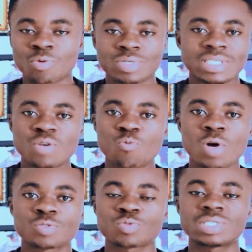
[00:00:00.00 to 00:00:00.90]
a quasi
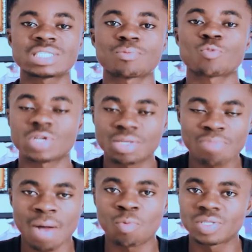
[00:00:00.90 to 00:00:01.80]
one son semno, a
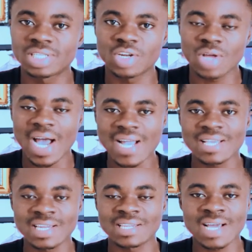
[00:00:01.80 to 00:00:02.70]
debab, and then
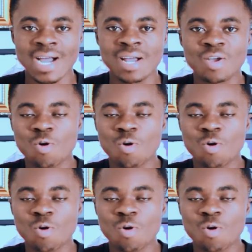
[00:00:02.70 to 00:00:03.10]
an yen da,